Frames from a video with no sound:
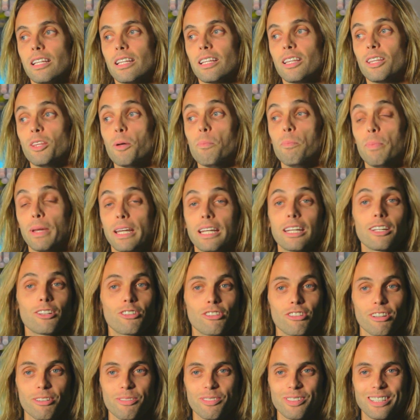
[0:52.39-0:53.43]
The biggest
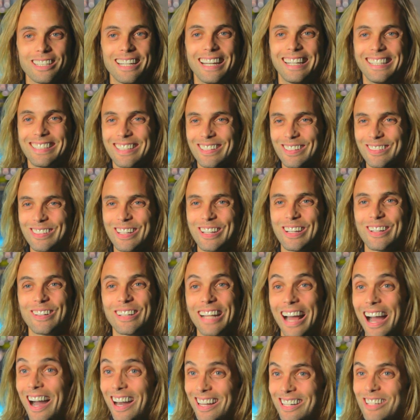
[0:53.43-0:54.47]
difference,
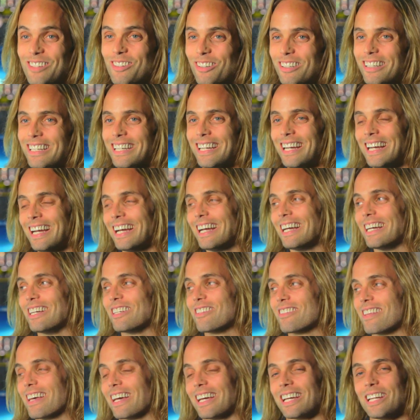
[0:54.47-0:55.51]
honestly,
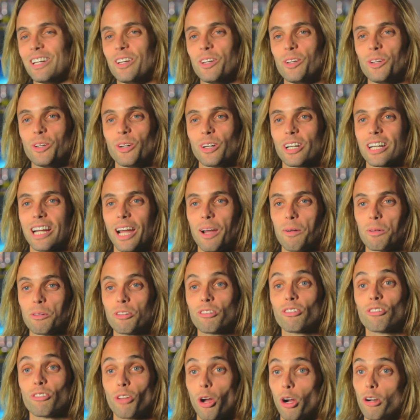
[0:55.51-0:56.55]
is that in New York, I was
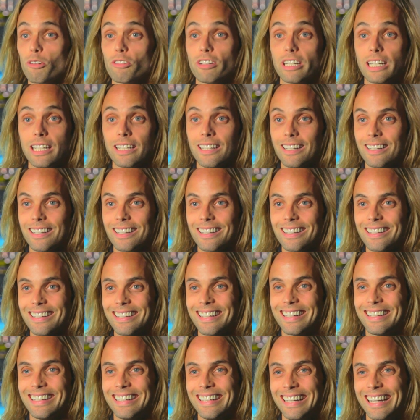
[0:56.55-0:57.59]
starving.
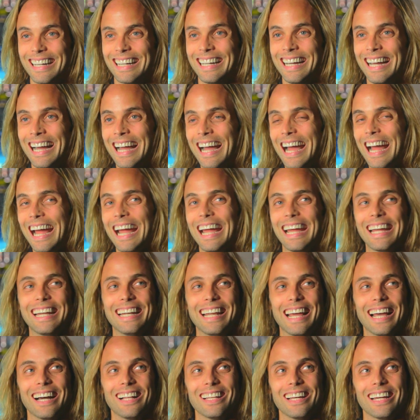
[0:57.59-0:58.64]
In
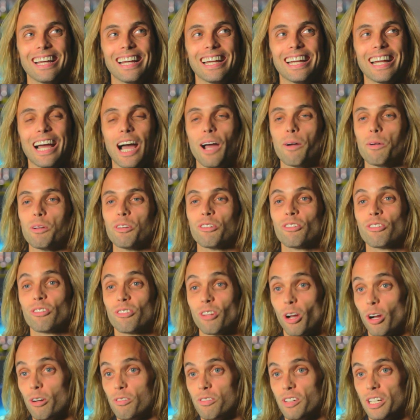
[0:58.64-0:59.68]
LA, I was
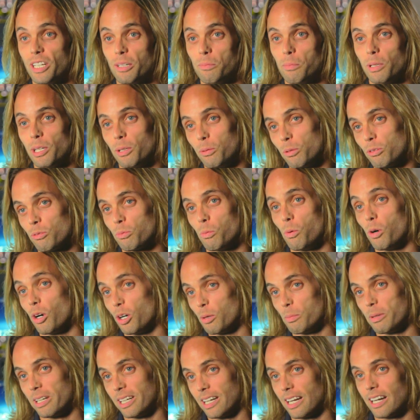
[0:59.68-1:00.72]
starving, but it was
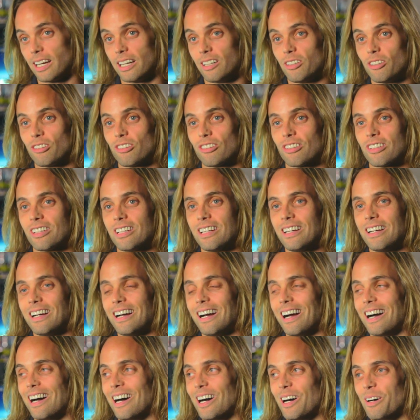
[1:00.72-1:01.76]
warm and nice.
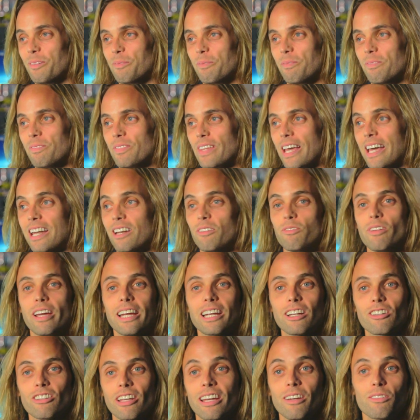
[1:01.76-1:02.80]
And in
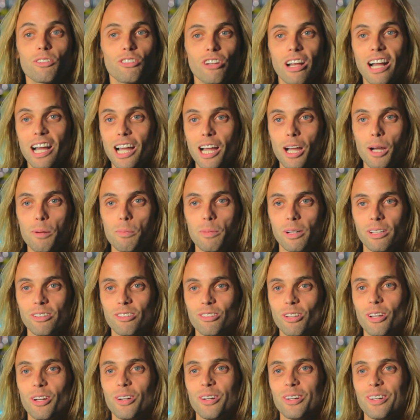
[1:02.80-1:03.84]
Vegas, I have a job,
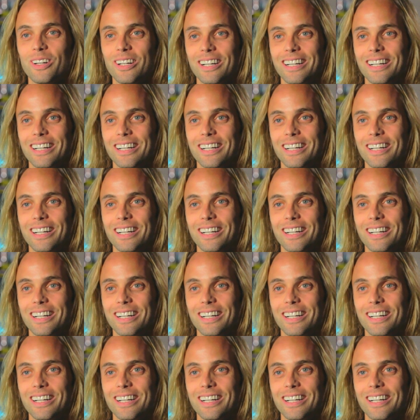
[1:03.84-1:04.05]
so